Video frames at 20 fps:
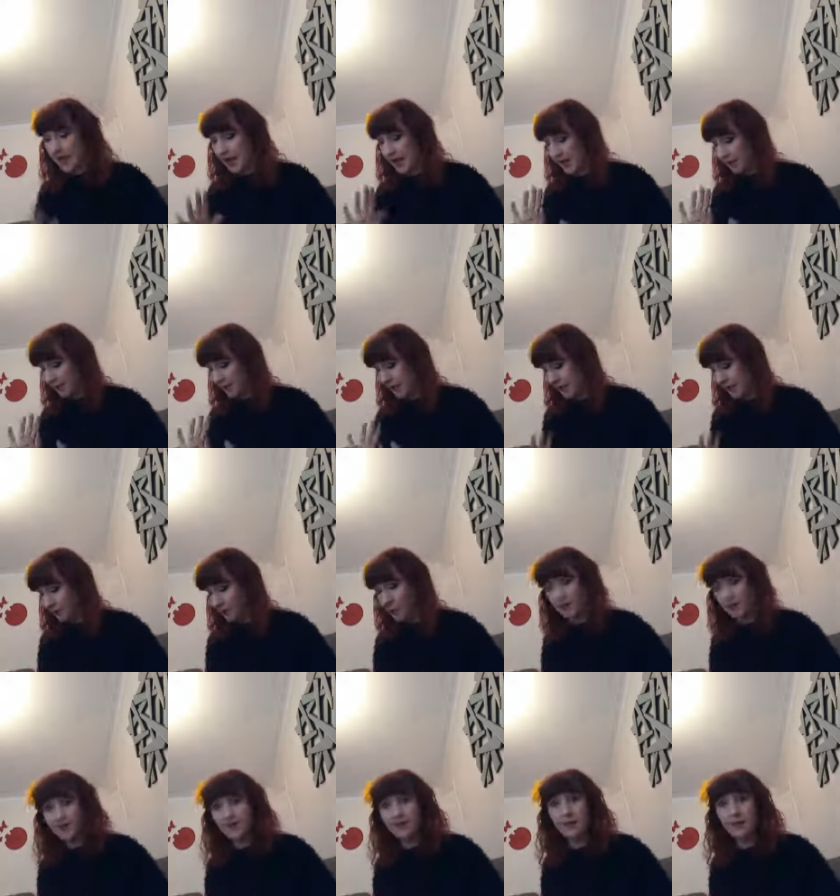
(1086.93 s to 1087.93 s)
and I
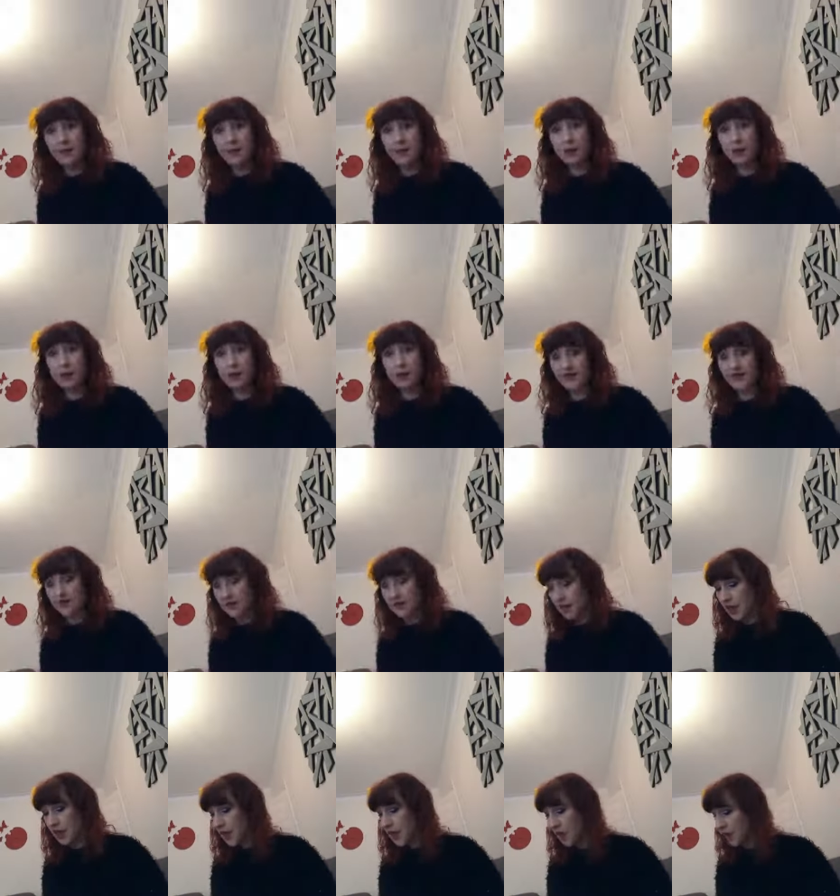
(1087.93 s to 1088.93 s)
will sample all this
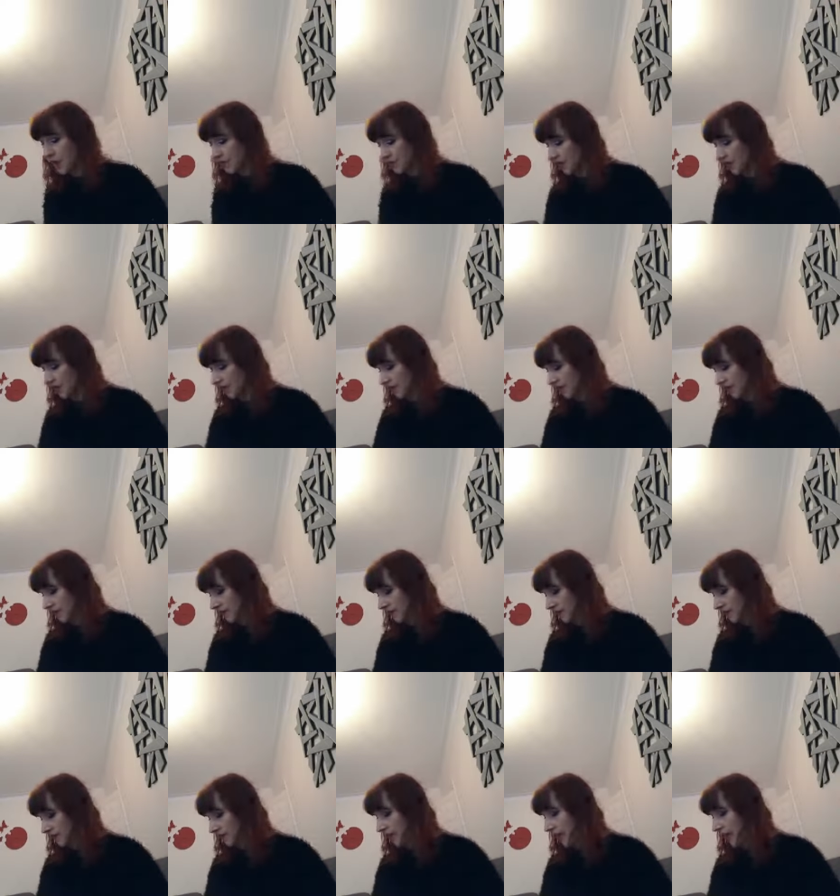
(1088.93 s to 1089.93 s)
lovely
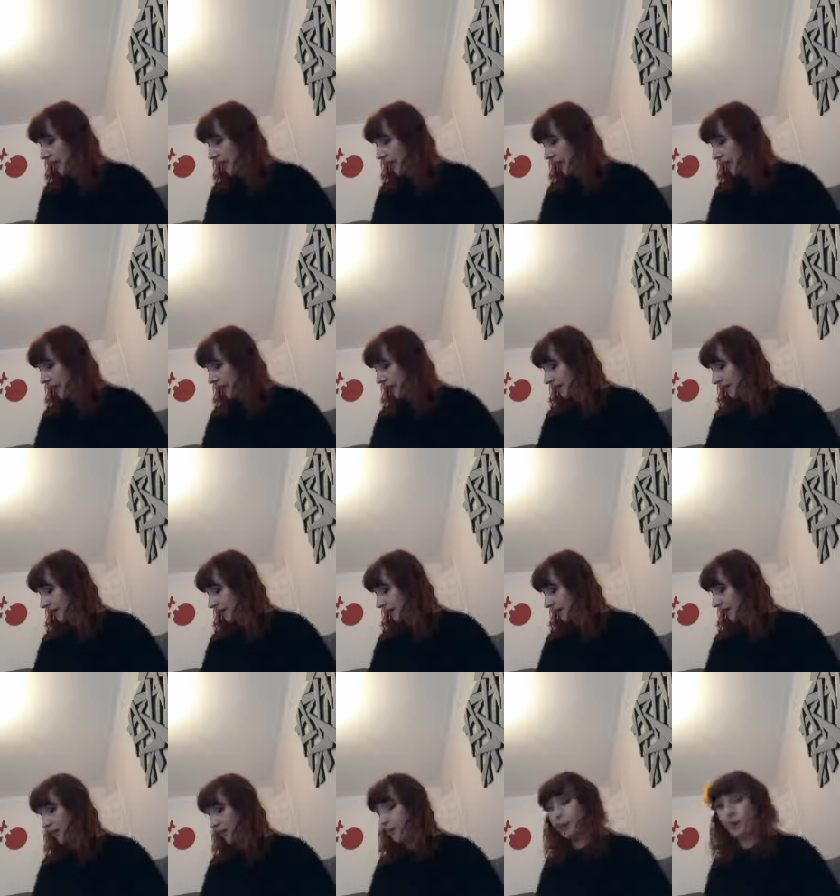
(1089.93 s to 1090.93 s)
goodies and
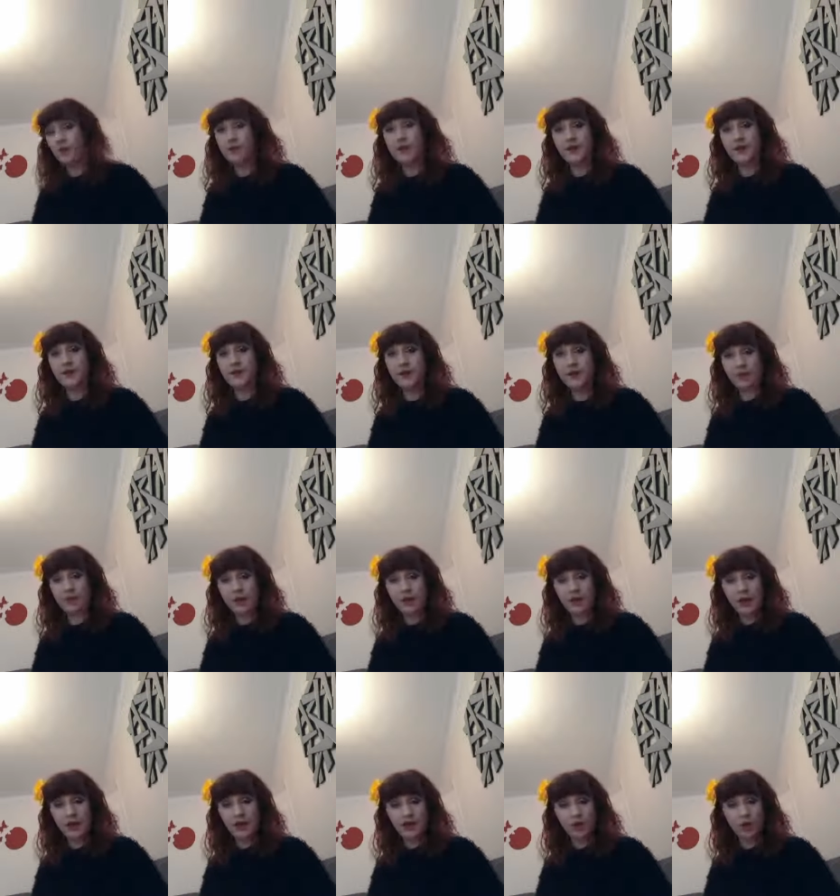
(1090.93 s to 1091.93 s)
I will write up
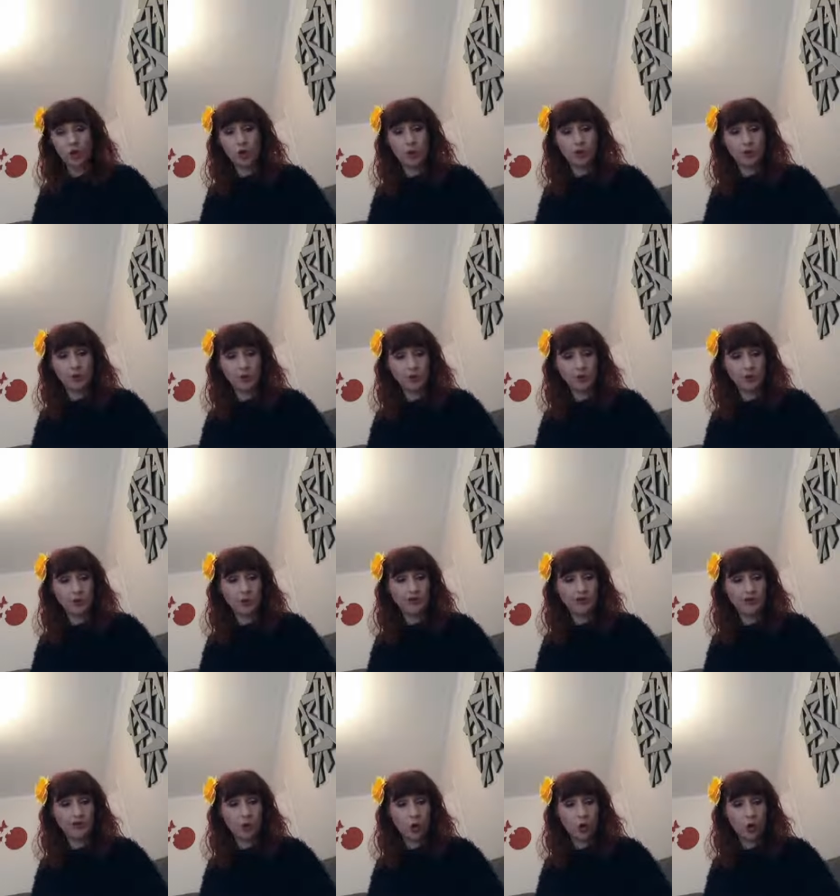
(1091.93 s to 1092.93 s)
my review which will
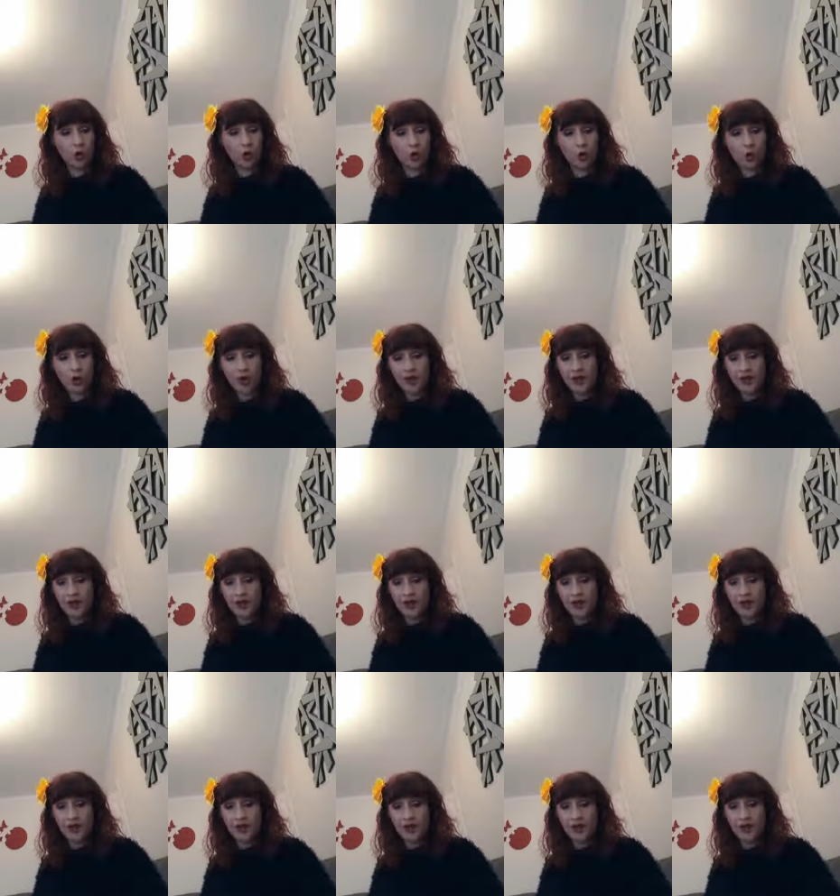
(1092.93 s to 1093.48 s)
follow.